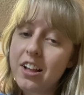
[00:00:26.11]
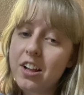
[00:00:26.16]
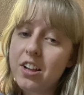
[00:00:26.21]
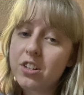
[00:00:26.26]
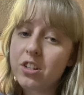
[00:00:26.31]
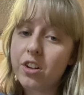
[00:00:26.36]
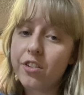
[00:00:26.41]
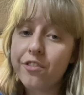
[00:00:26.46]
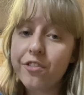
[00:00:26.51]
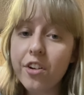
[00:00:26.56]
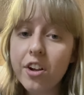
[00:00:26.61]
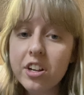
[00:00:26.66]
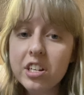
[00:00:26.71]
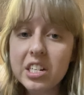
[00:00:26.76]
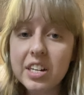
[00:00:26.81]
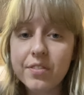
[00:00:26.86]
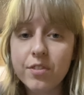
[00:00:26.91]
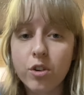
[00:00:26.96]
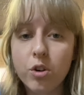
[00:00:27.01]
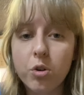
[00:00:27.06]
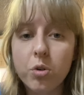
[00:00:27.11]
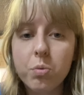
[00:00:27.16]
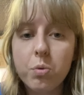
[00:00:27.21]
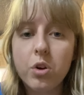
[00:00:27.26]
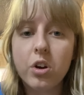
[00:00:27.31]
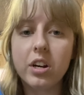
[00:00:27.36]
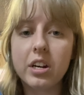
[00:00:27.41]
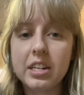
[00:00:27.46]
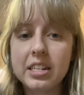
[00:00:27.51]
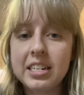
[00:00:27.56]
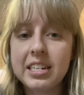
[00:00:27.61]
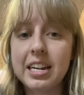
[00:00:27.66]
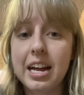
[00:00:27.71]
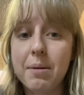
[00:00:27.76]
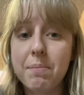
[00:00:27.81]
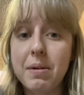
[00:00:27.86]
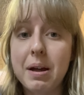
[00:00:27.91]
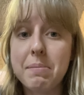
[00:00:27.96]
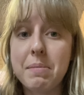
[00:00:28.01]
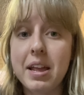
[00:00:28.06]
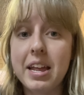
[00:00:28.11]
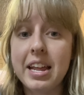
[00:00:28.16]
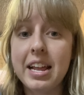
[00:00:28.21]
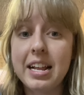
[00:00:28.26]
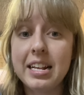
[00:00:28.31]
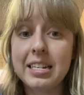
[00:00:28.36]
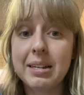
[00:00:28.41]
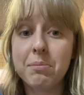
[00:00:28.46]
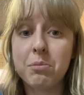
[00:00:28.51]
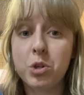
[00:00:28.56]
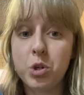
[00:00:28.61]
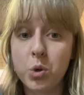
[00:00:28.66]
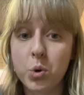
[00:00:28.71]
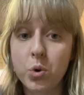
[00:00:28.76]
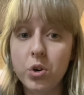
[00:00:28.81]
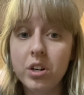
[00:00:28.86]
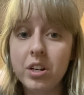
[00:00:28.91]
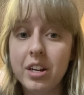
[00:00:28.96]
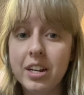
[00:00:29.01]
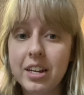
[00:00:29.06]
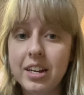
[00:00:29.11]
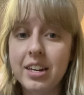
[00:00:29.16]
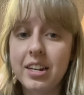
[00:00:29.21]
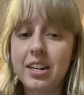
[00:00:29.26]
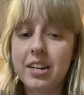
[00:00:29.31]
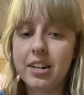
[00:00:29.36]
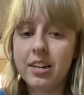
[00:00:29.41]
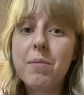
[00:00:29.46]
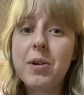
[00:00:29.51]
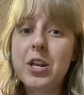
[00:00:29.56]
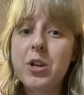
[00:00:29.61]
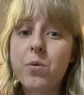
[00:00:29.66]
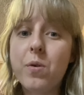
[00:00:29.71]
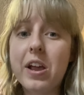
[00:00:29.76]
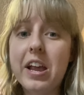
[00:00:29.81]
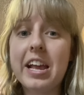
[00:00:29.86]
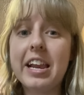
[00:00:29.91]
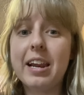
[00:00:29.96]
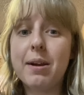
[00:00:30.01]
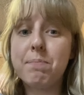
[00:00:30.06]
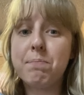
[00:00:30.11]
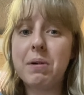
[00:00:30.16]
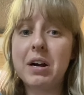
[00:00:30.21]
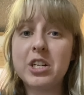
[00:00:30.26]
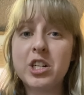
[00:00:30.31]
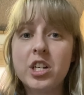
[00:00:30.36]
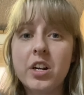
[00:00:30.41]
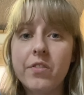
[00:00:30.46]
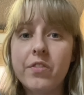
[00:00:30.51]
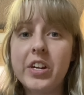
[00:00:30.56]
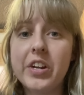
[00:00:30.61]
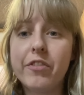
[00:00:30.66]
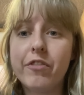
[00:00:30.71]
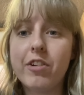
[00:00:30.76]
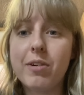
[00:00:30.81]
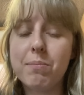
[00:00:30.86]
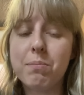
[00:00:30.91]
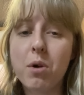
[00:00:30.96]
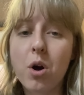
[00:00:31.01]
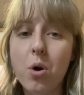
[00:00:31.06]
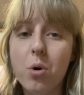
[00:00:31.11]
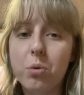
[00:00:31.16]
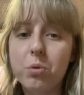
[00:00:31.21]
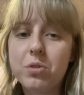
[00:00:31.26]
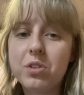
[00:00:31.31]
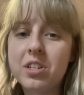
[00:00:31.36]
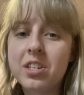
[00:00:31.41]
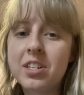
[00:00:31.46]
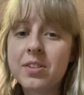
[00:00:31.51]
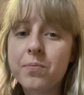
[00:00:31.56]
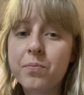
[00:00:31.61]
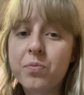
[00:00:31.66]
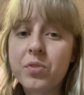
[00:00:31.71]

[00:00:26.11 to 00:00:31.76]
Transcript: So first of all, we're going to start by making some chalk. We're going to be doing it in a bunch of different molds.